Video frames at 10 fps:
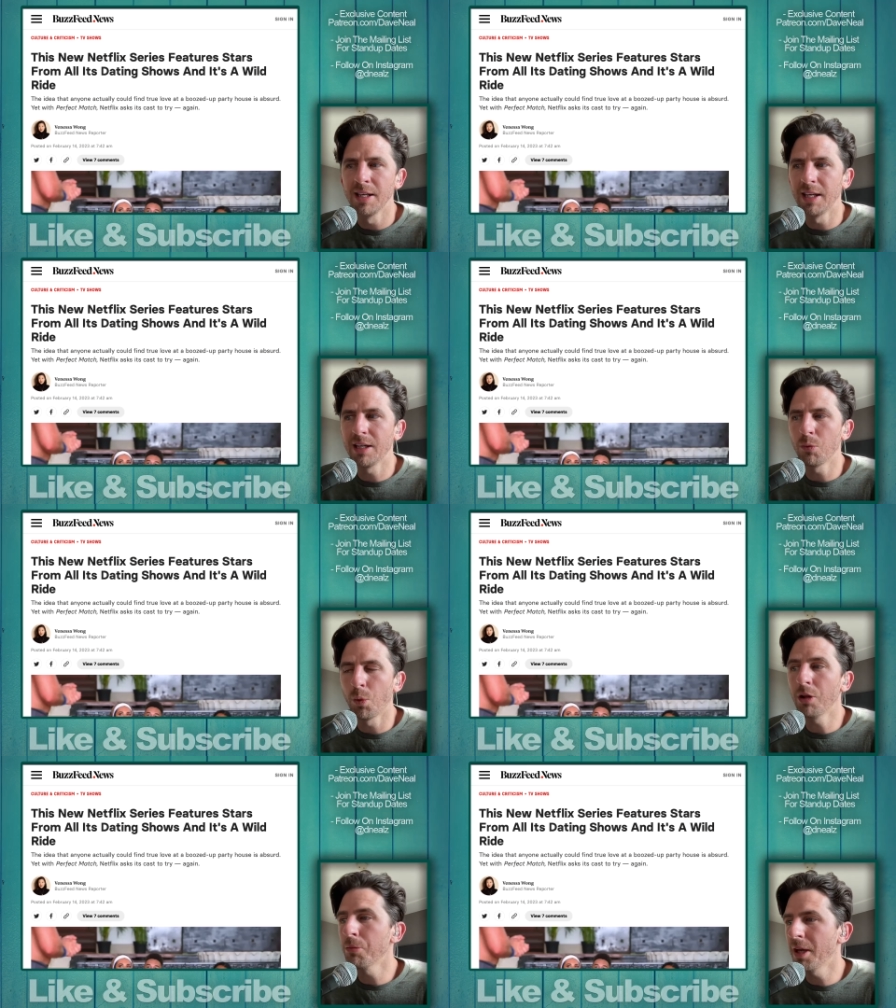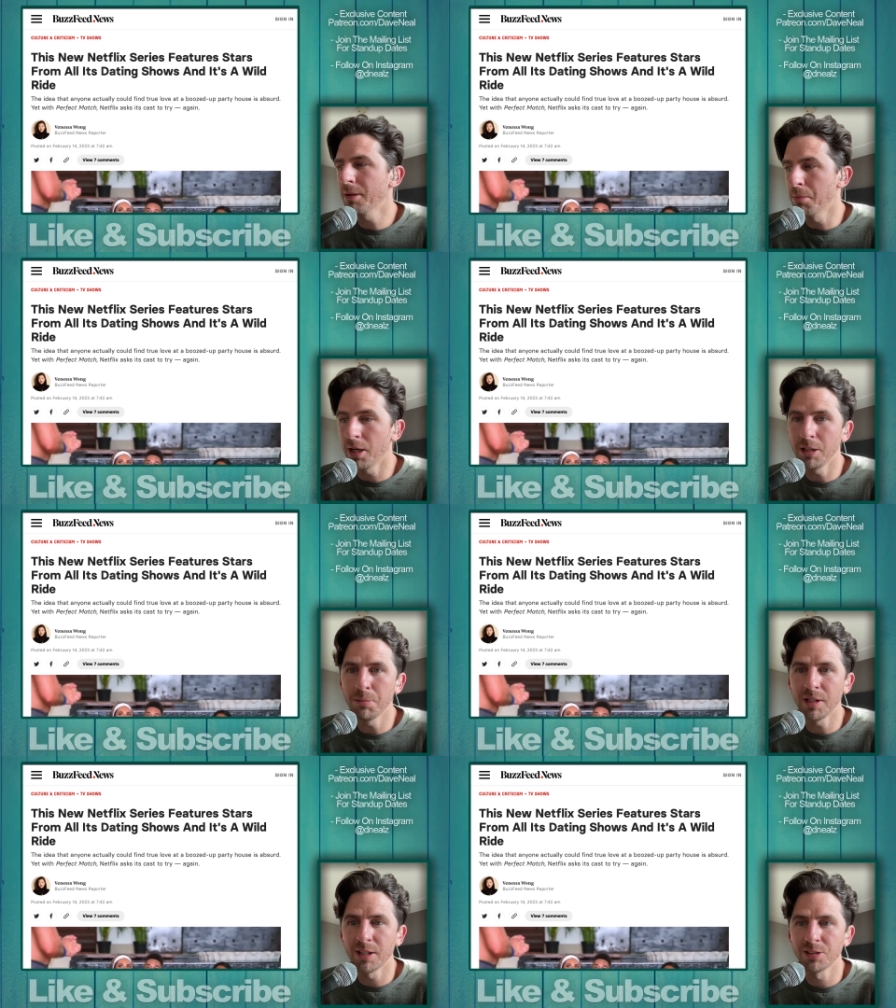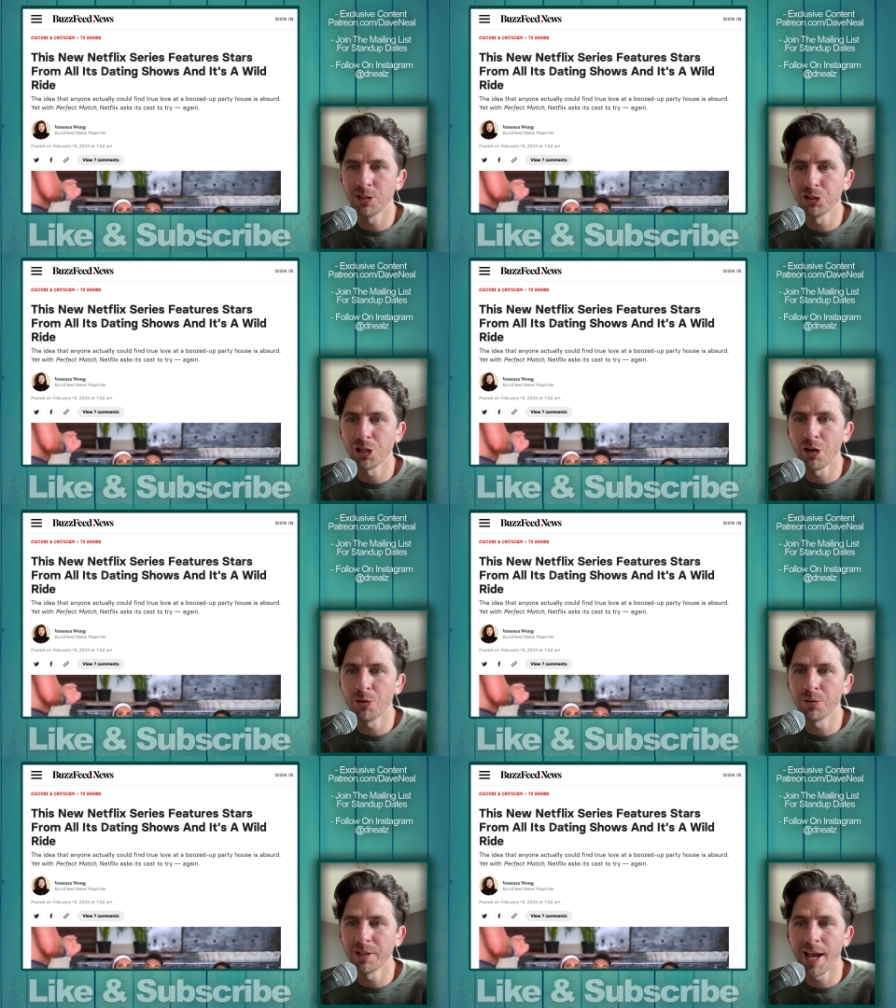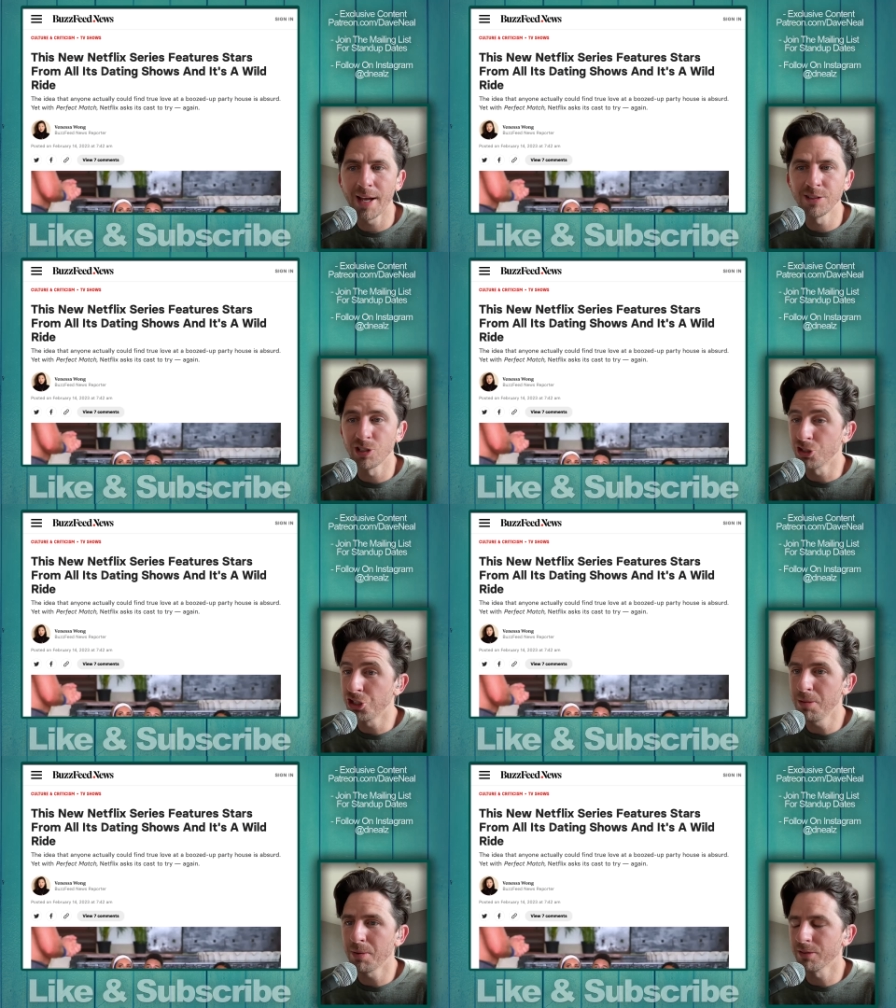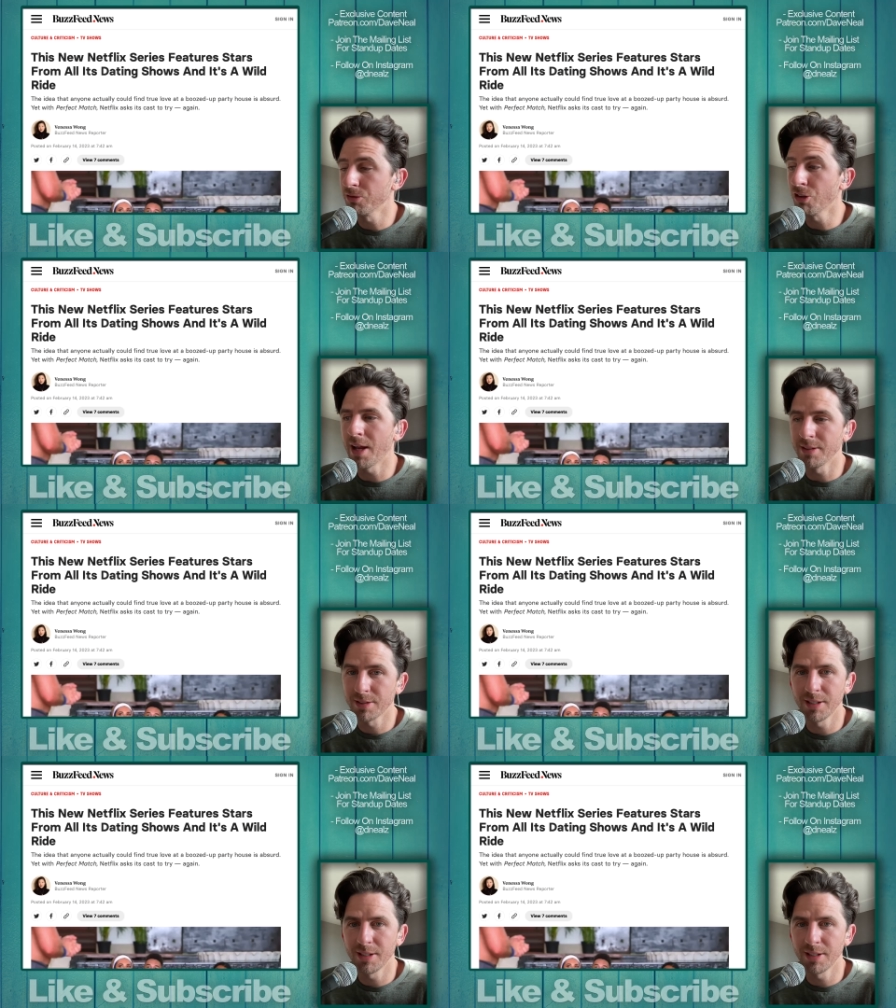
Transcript: It will make money because the show has cheap rent.